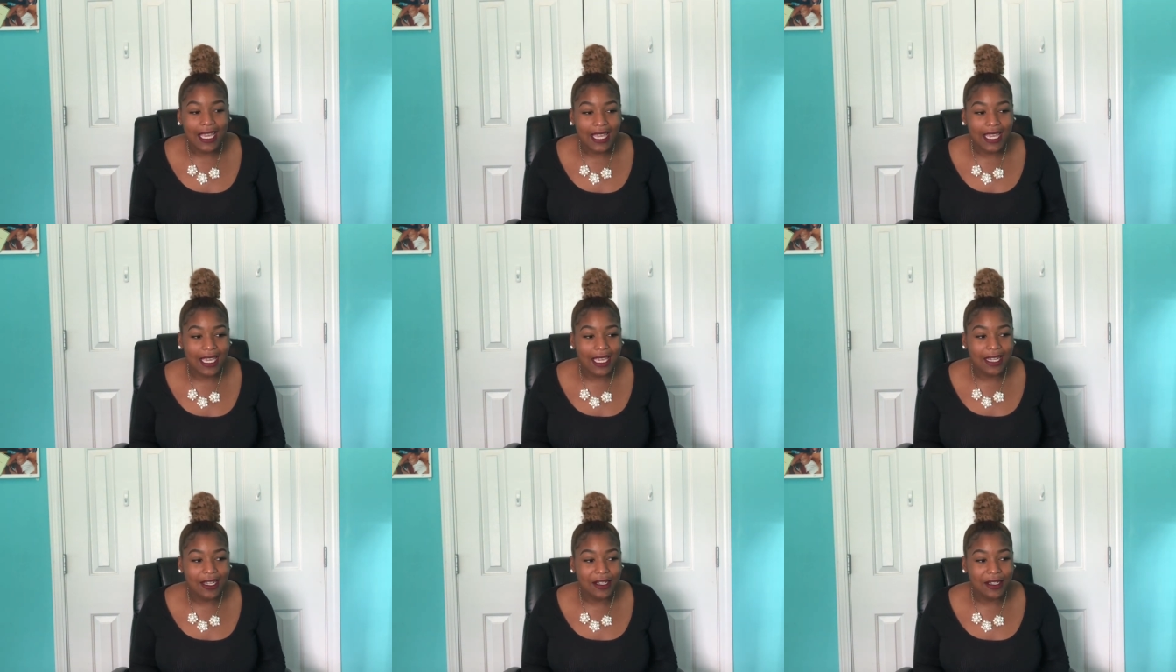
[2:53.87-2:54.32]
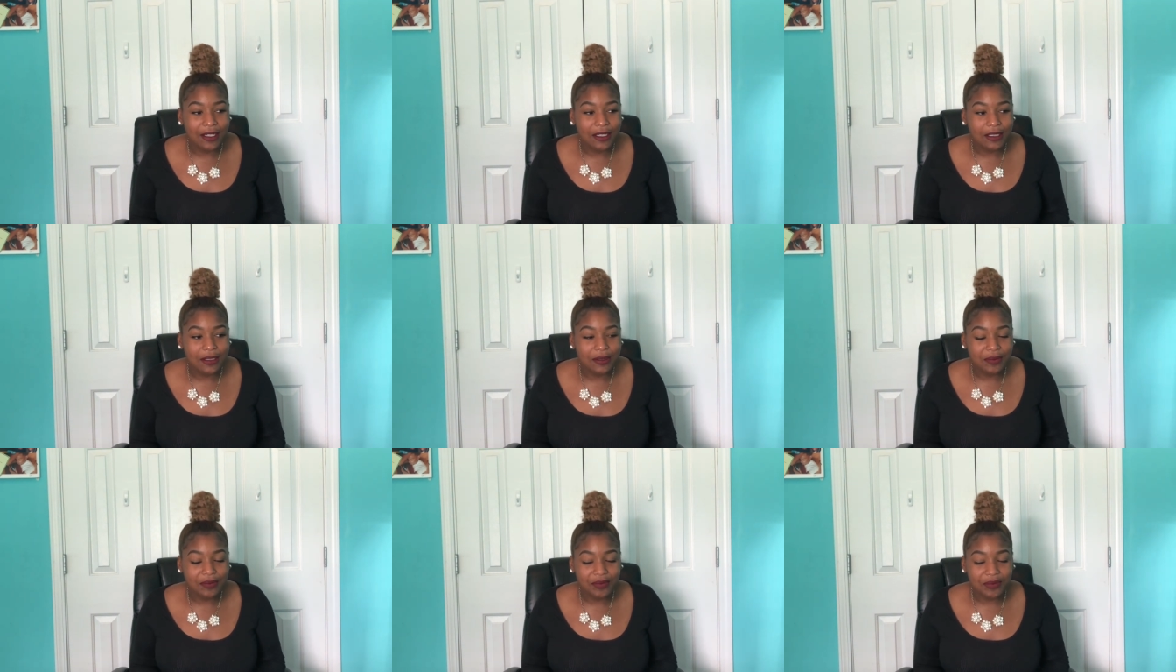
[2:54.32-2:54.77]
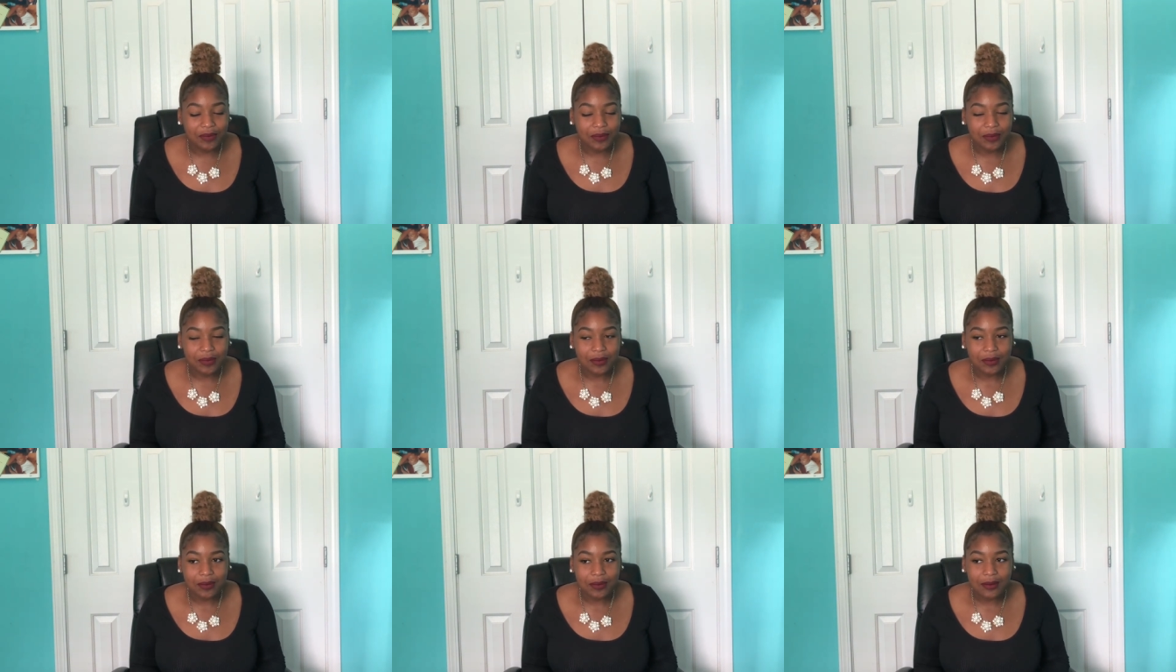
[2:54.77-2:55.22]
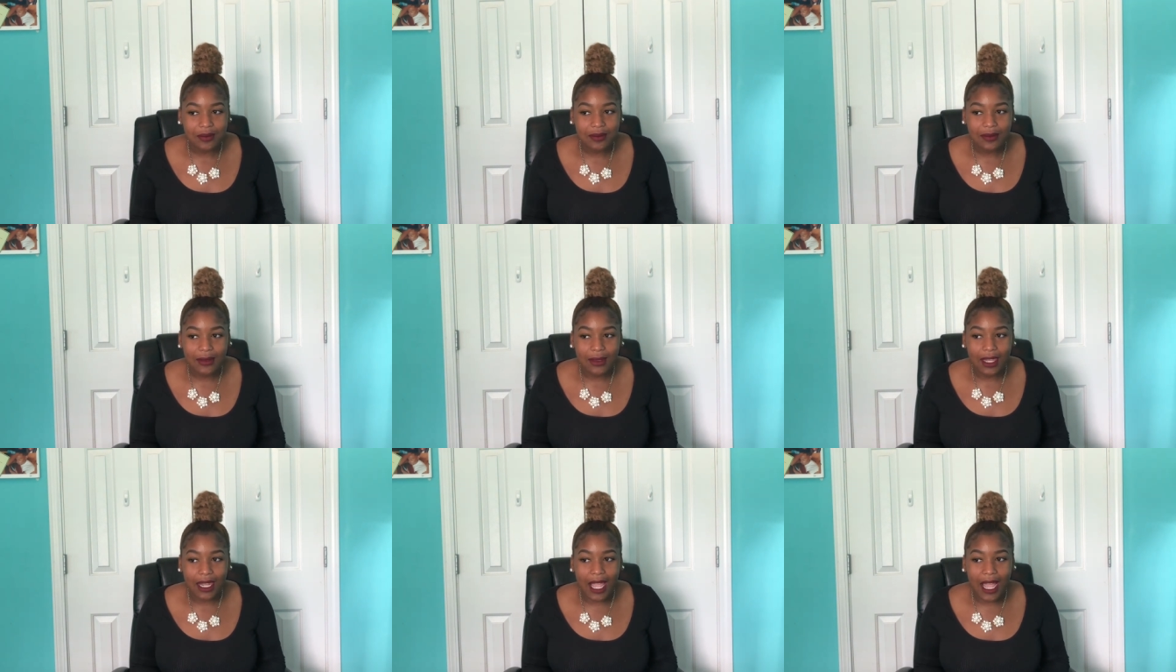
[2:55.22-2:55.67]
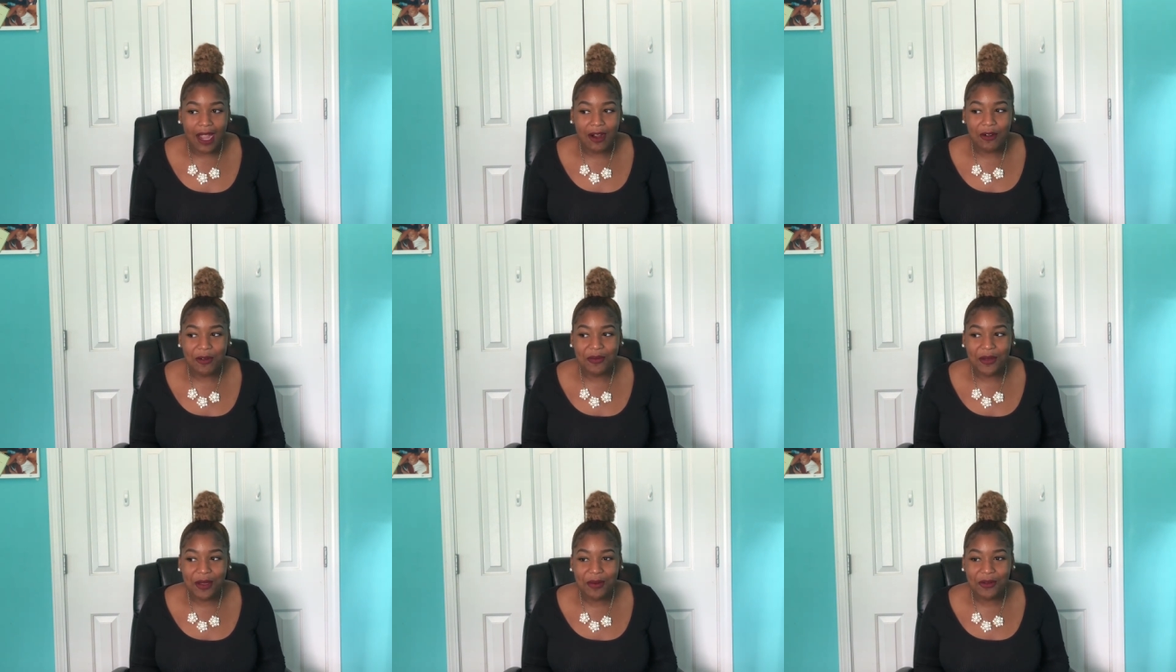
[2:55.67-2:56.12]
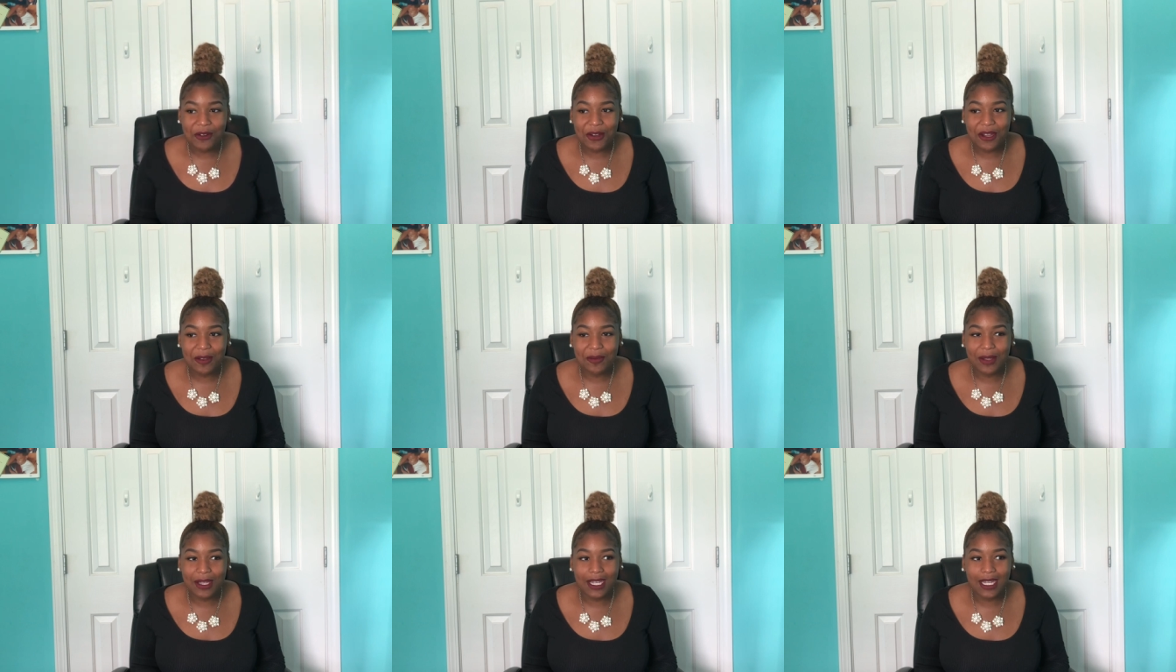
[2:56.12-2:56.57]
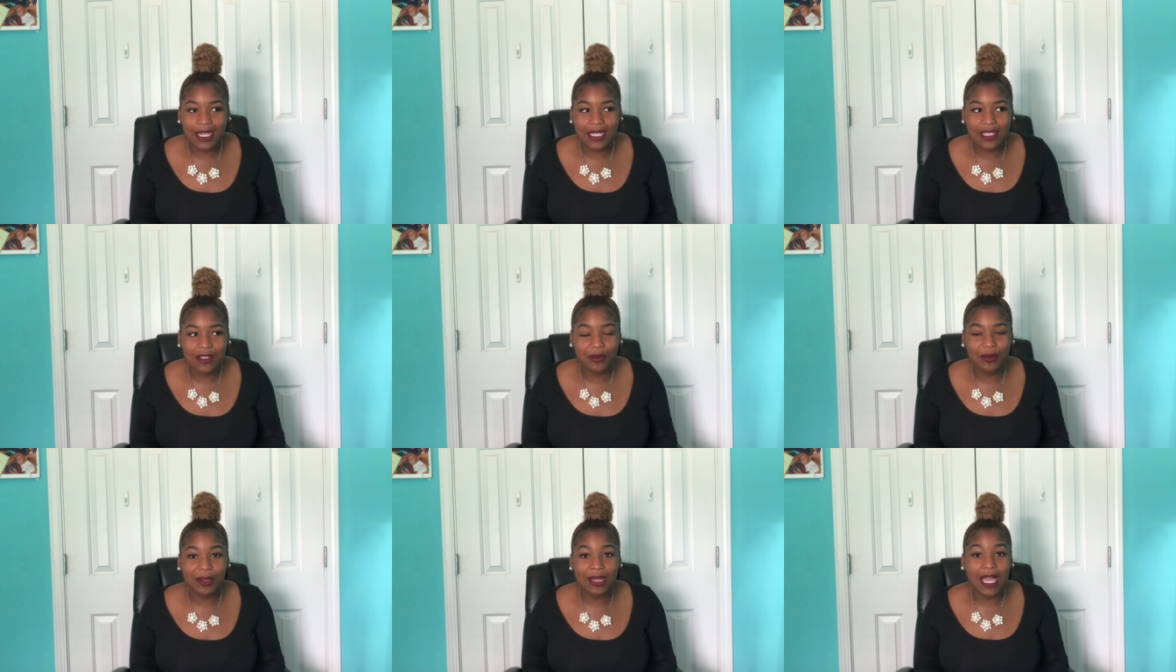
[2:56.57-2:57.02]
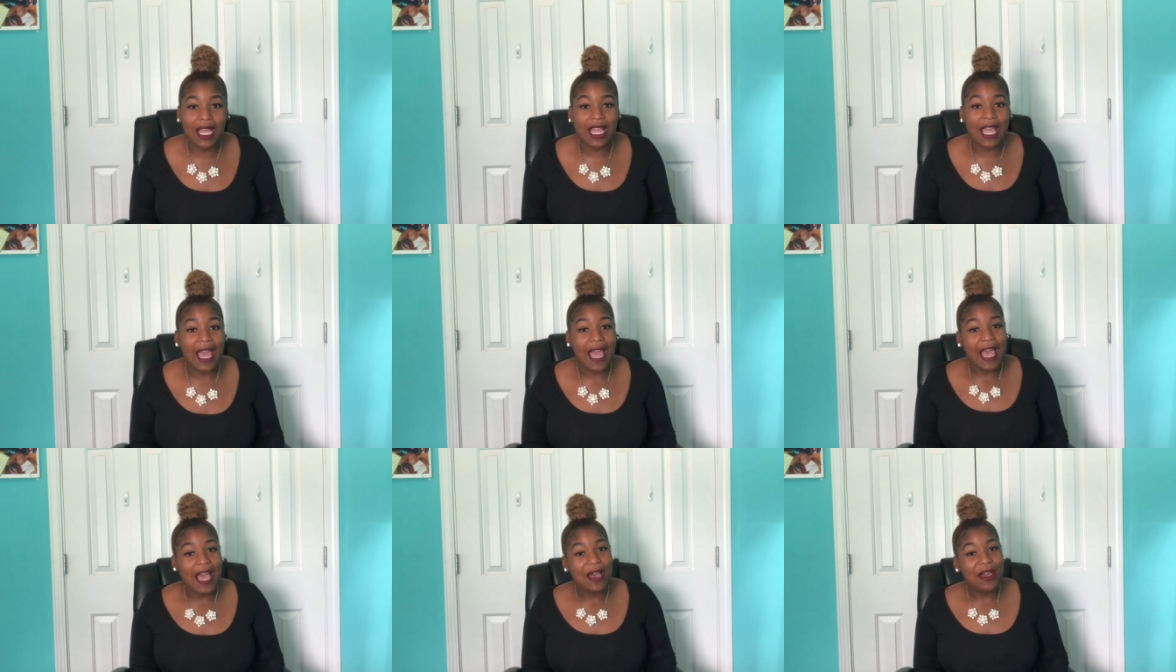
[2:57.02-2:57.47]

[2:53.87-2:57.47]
And um, I remember it because it would be like,